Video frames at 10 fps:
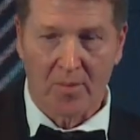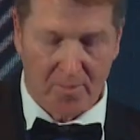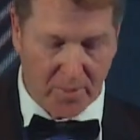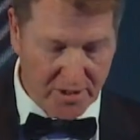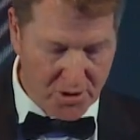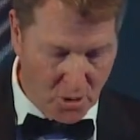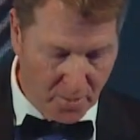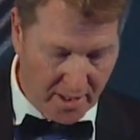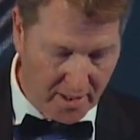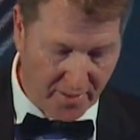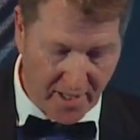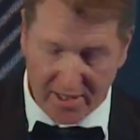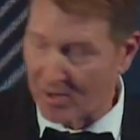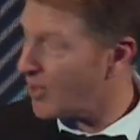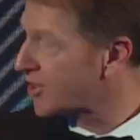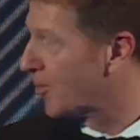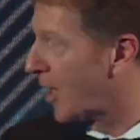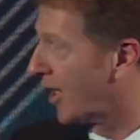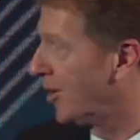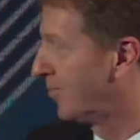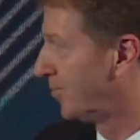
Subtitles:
Please join me in thanking Minister Bailey.